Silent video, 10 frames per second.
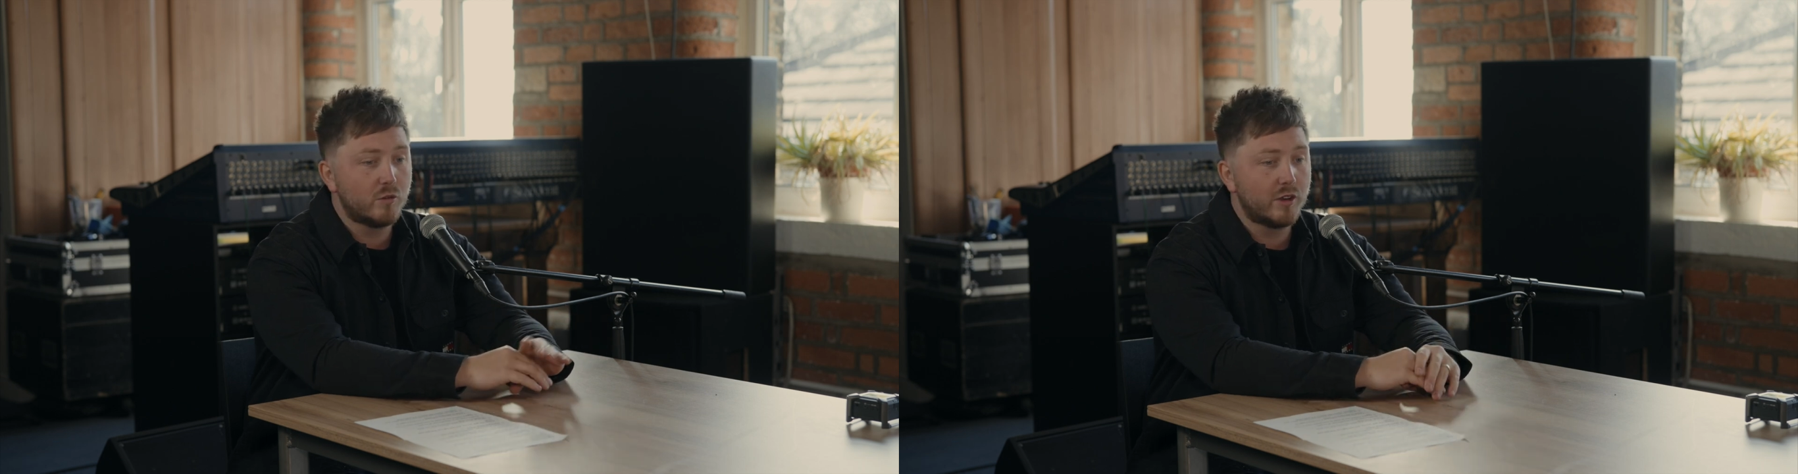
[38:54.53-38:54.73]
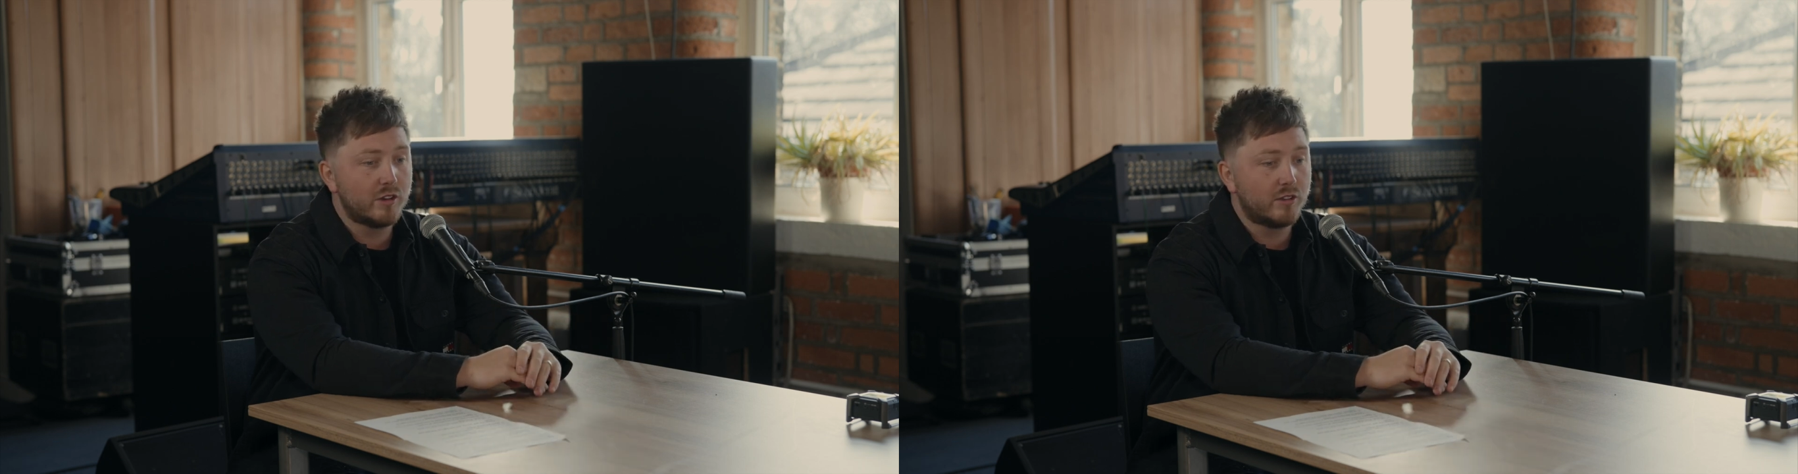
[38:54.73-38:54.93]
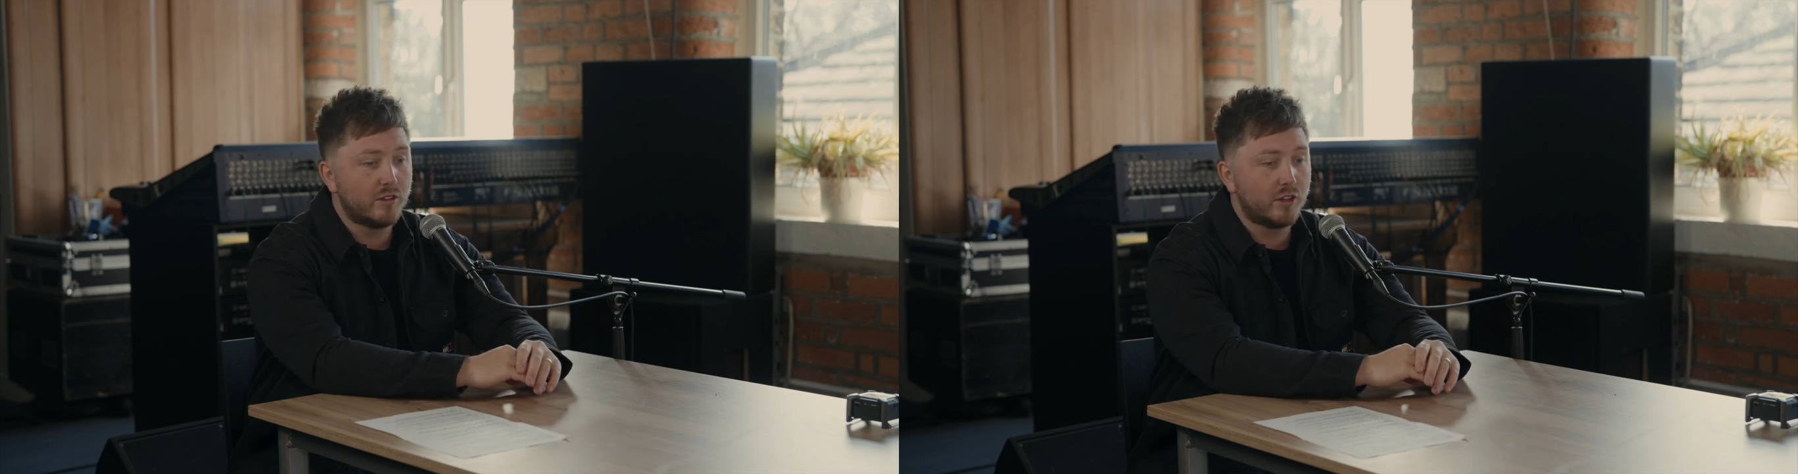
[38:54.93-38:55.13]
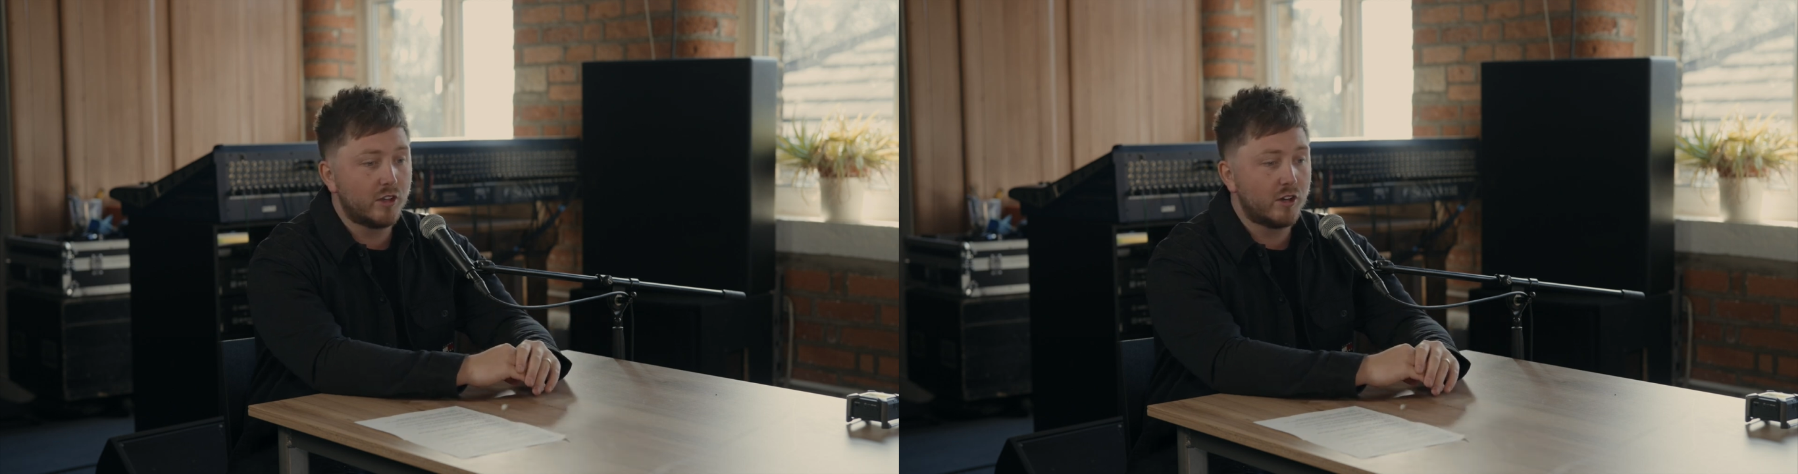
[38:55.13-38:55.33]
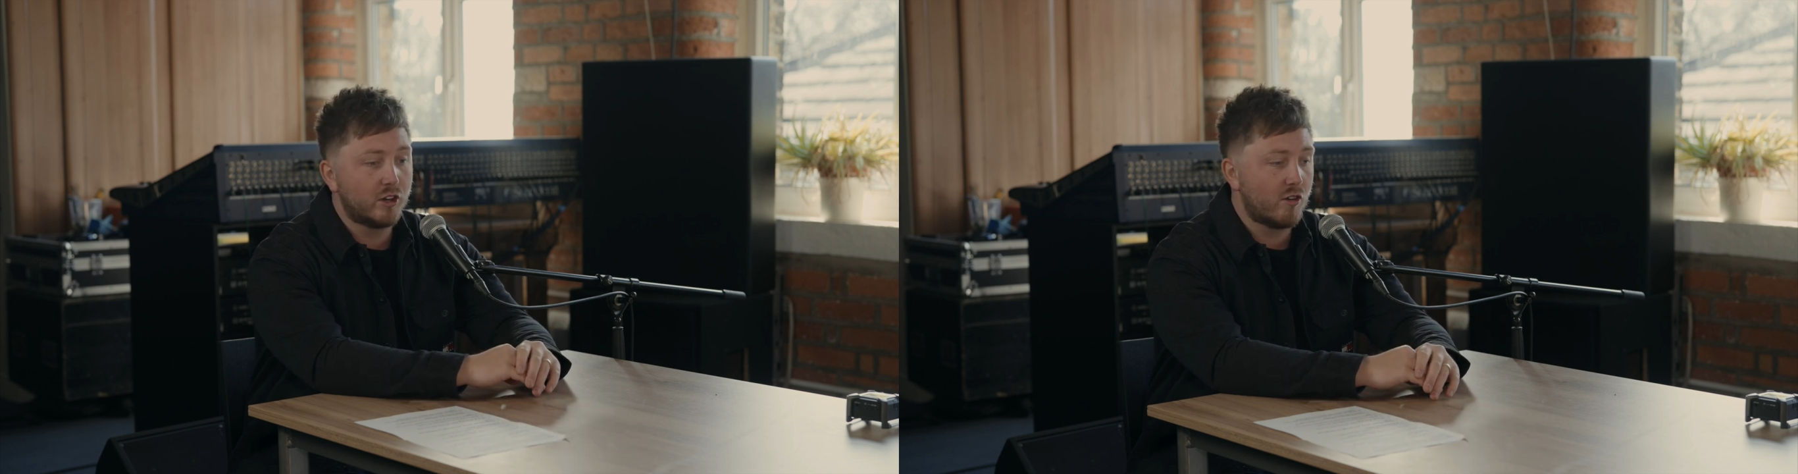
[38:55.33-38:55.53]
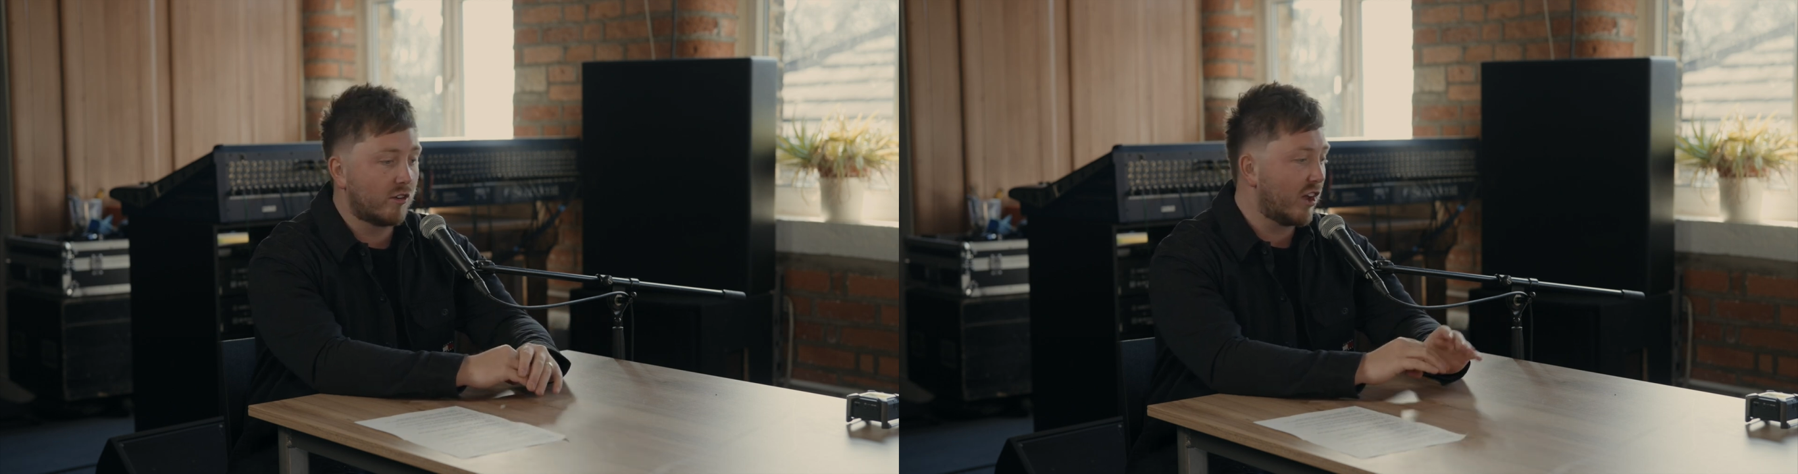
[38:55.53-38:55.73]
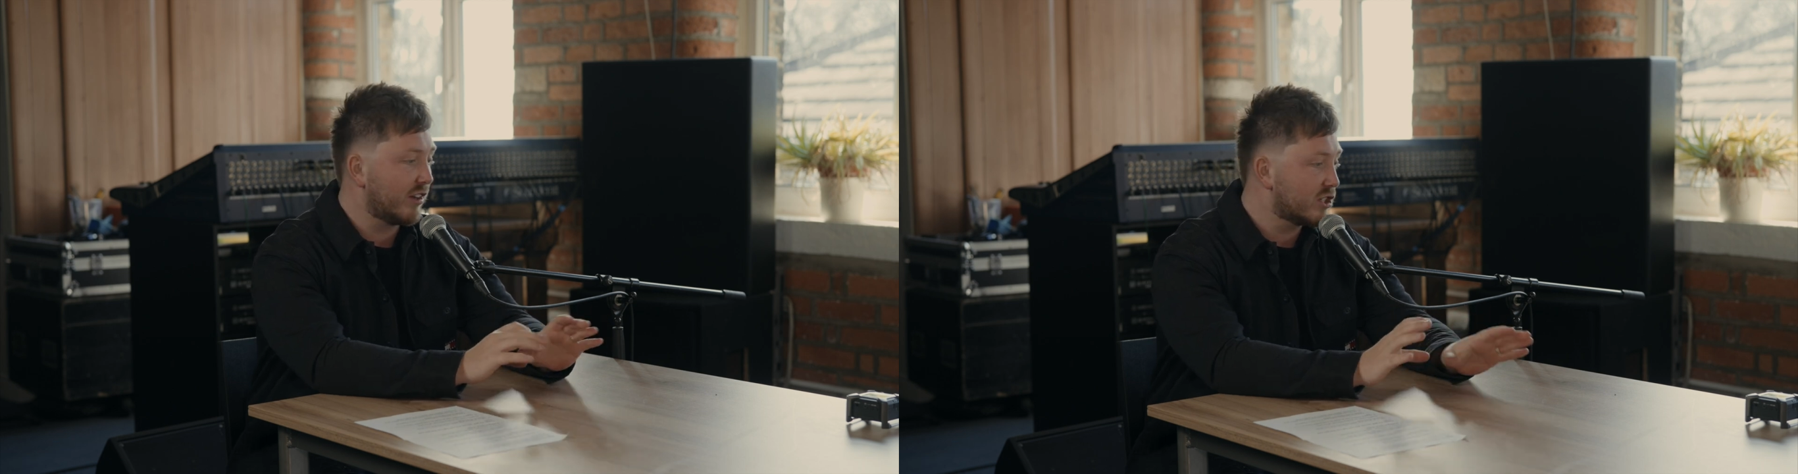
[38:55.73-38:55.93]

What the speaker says: with your online